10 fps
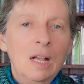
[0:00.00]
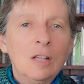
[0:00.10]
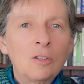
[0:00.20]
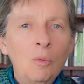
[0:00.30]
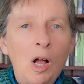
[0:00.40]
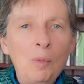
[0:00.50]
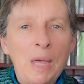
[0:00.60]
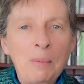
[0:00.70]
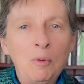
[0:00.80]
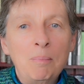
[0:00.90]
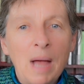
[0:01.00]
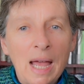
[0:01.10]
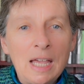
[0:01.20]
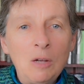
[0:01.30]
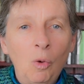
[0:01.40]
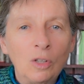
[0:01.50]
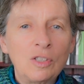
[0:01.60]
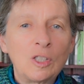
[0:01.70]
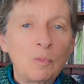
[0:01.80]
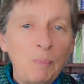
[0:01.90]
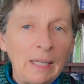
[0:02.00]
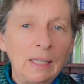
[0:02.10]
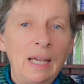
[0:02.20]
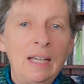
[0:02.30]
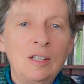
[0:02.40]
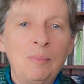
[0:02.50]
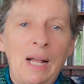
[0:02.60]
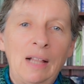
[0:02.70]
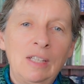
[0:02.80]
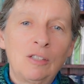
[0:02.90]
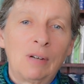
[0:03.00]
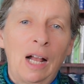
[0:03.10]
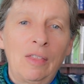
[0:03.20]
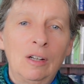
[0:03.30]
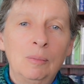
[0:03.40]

So while people may want to speculate about these rather